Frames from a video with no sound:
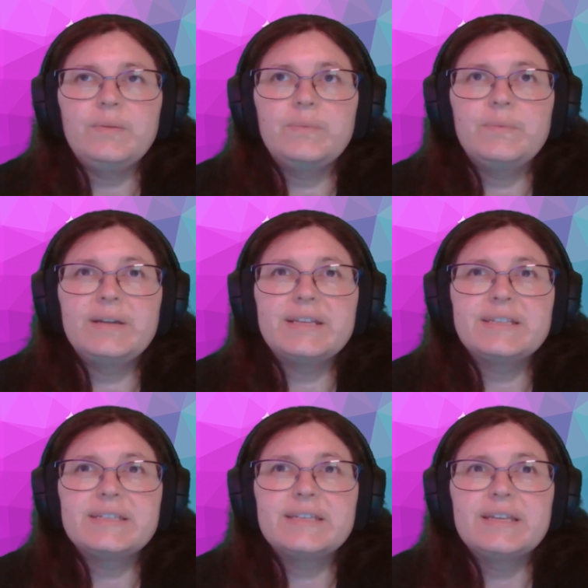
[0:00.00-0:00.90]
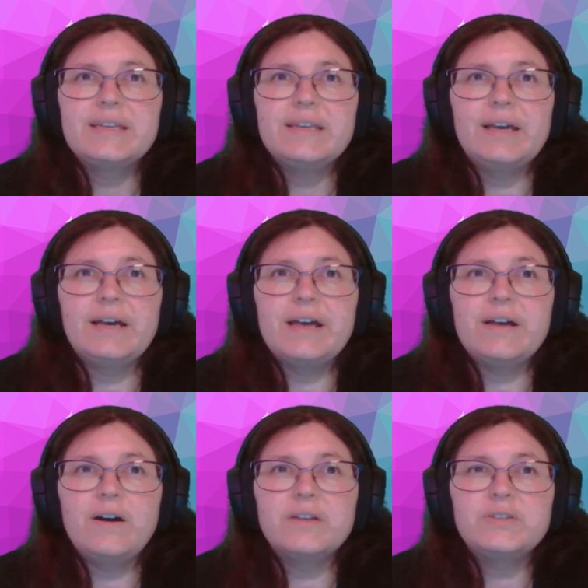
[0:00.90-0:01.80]
what else? Uh,
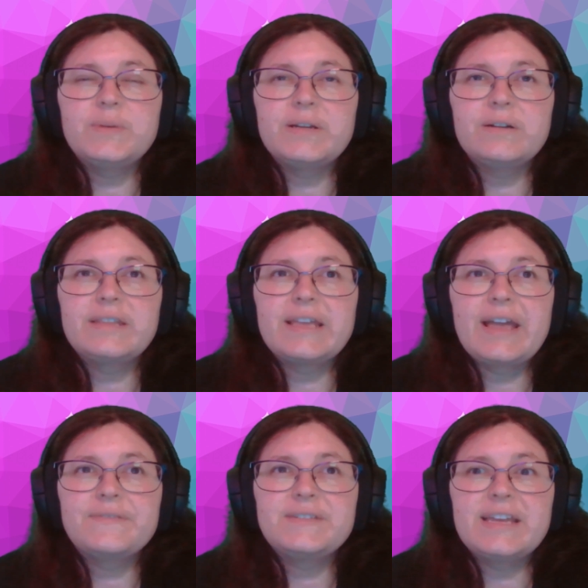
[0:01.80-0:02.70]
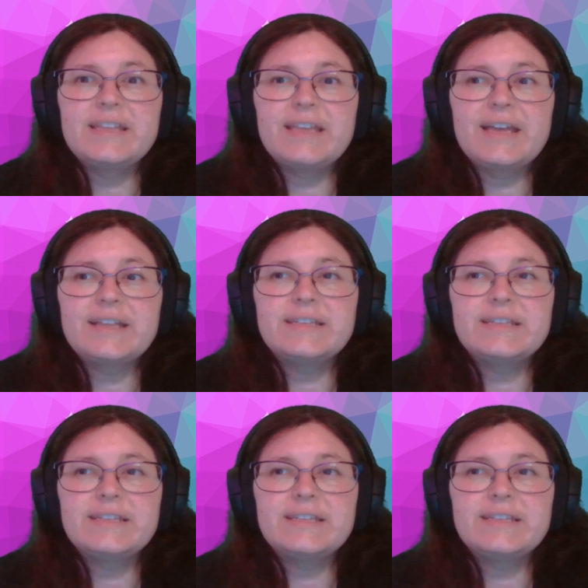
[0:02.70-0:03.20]
on Twitter, they have said that.